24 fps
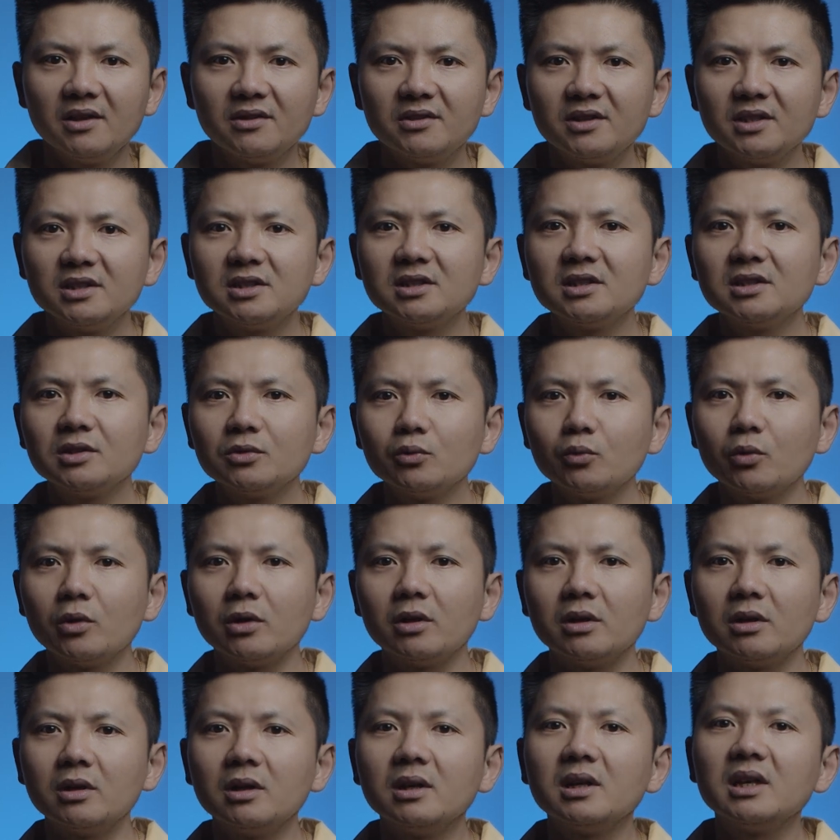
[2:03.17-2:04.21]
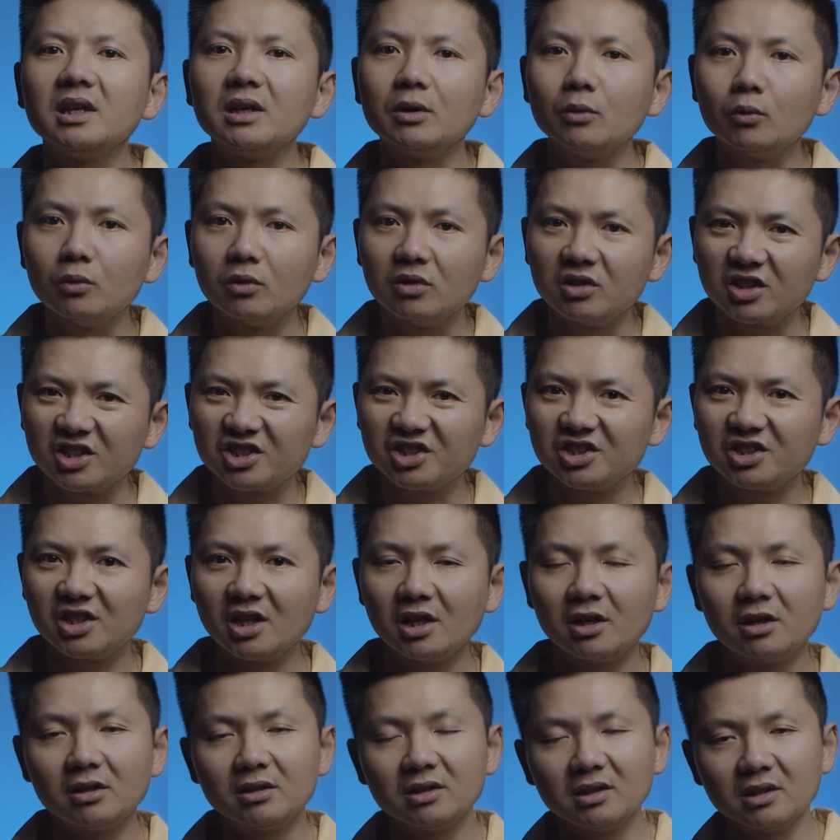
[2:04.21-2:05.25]
this is where it will
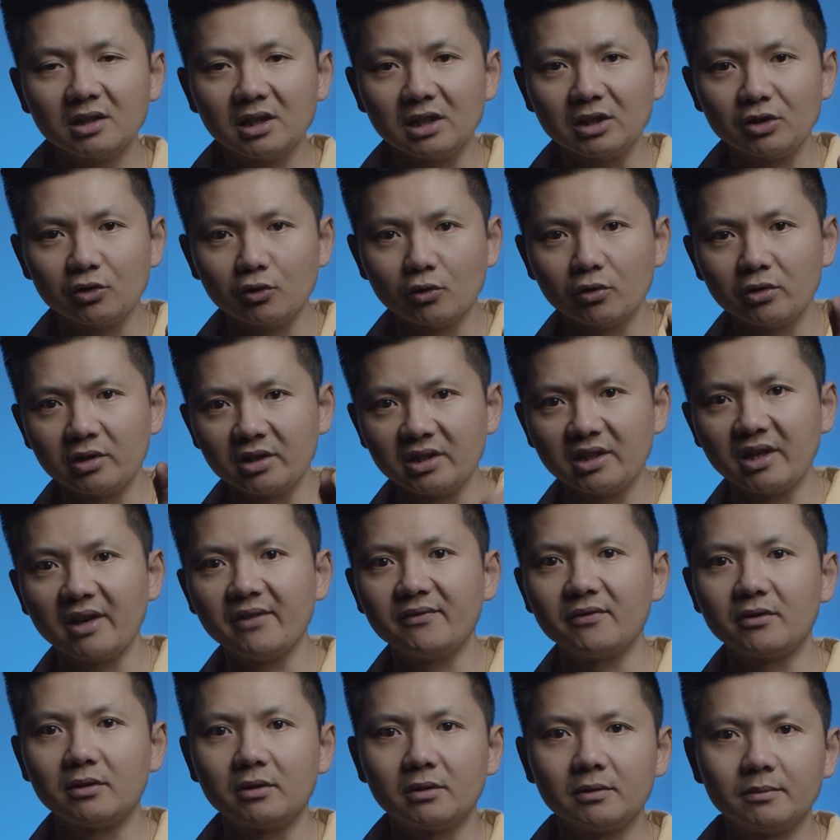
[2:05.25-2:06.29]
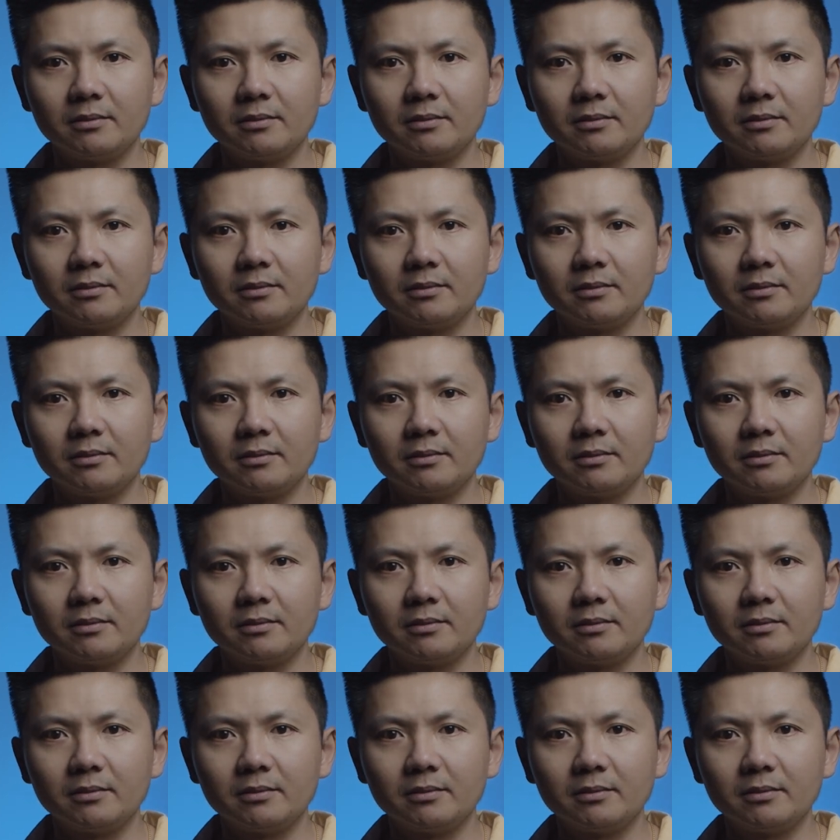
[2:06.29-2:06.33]
excel in your endeavor.